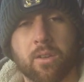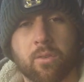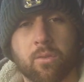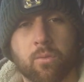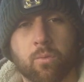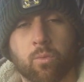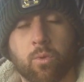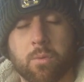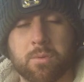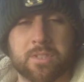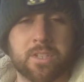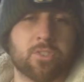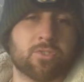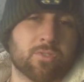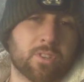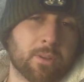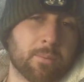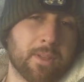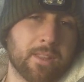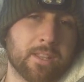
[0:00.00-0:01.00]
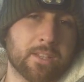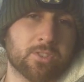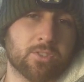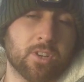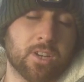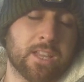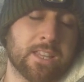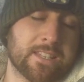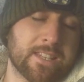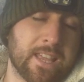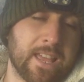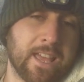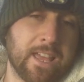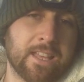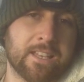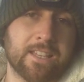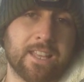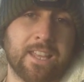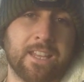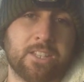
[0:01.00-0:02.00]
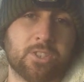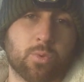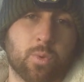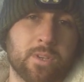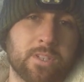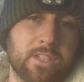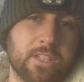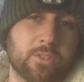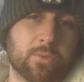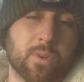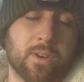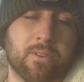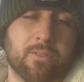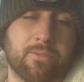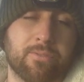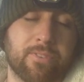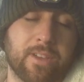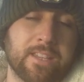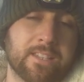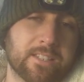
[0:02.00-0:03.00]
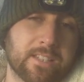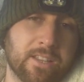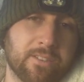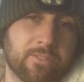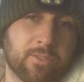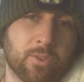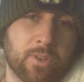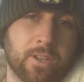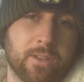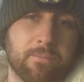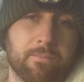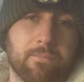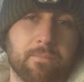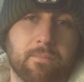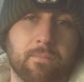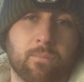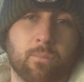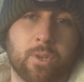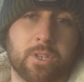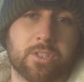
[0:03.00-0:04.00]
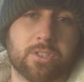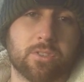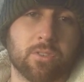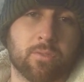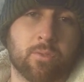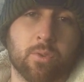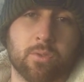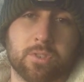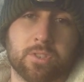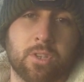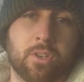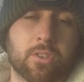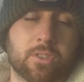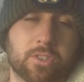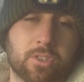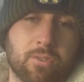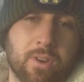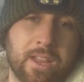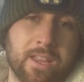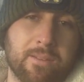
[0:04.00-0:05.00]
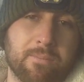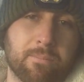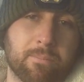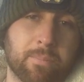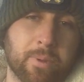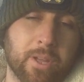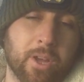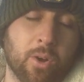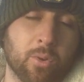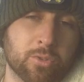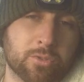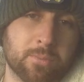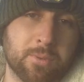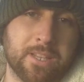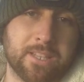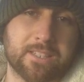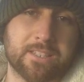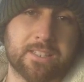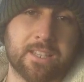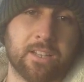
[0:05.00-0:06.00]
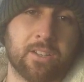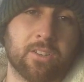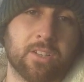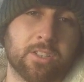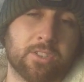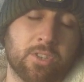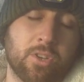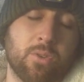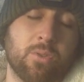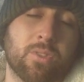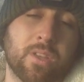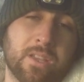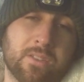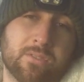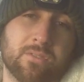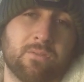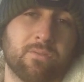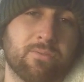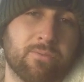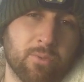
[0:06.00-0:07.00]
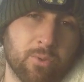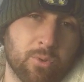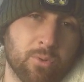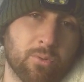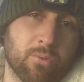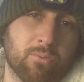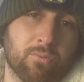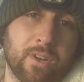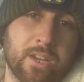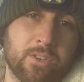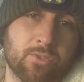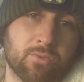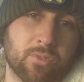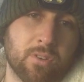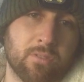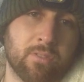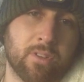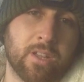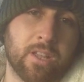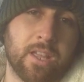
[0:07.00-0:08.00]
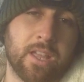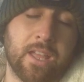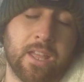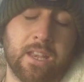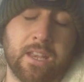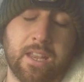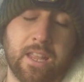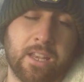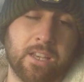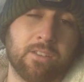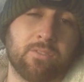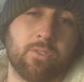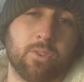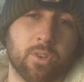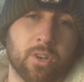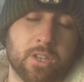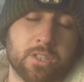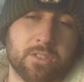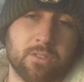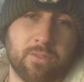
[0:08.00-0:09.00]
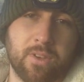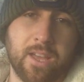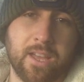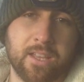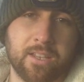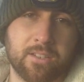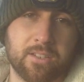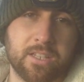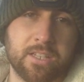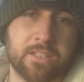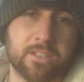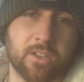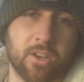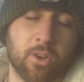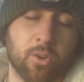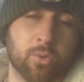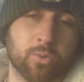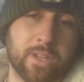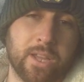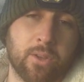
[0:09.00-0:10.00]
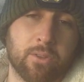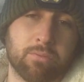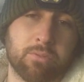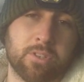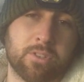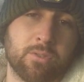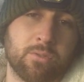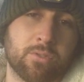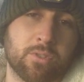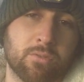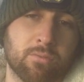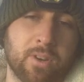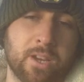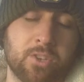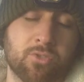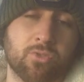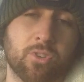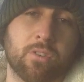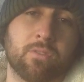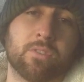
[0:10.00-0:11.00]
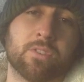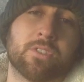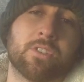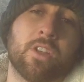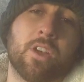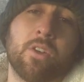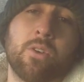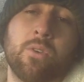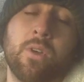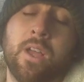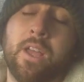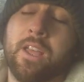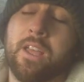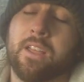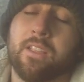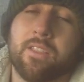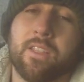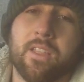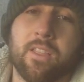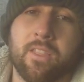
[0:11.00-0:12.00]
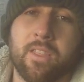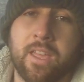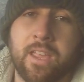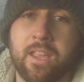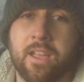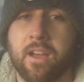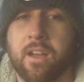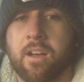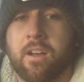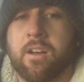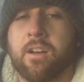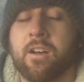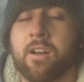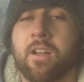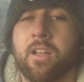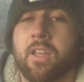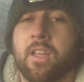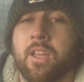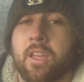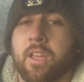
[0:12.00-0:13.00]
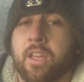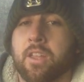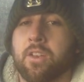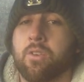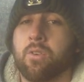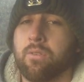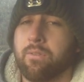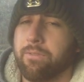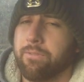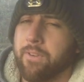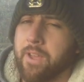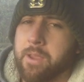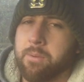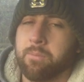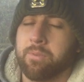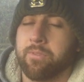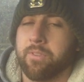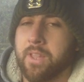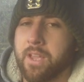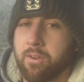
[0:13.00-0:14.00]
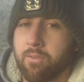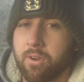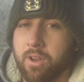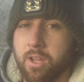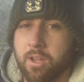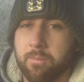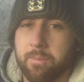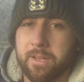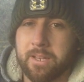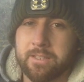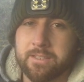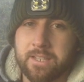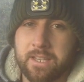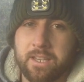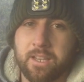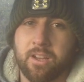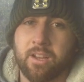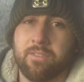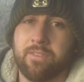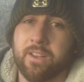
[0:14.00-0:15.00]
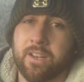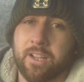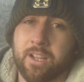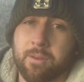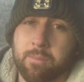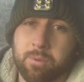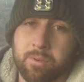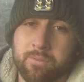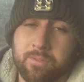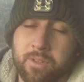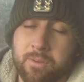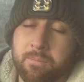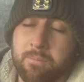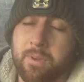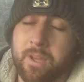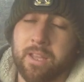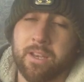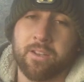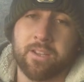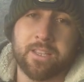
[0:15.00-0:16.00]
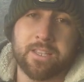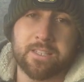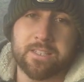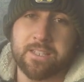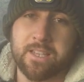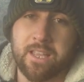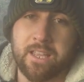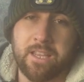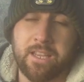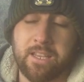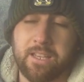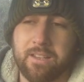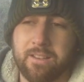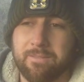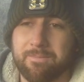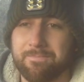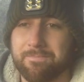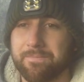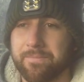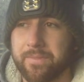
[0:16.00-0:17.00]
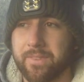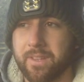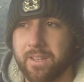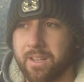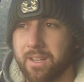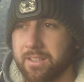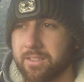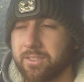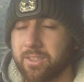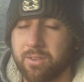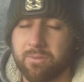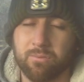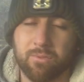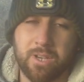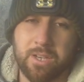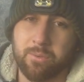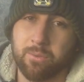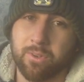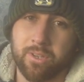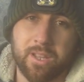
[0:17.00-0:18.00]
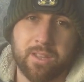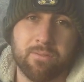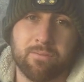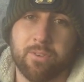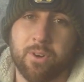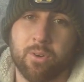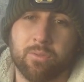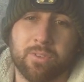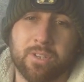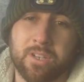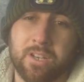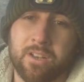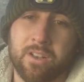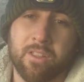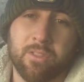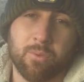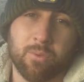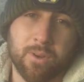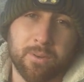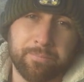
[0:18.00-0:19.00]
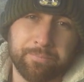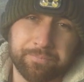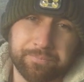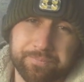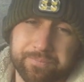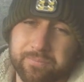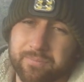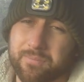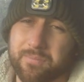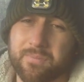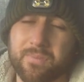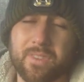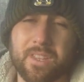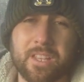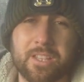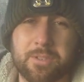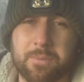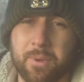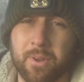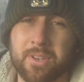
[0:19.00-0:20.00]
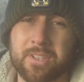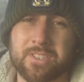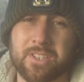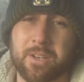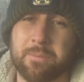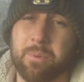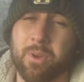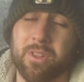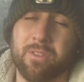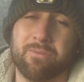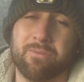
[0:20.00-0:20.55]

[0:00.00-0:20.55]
What was interesting about this truck is it had a 2012 facelift on it, which of course looks great, but ultimately it's still a 2004 Range Rover, and any of you guys who've had these old L322 Range Rovers know that they are not famed for their reliability. I've had a couple of them and I can say I don't really want to get involved in another one. To be honest, I'd put the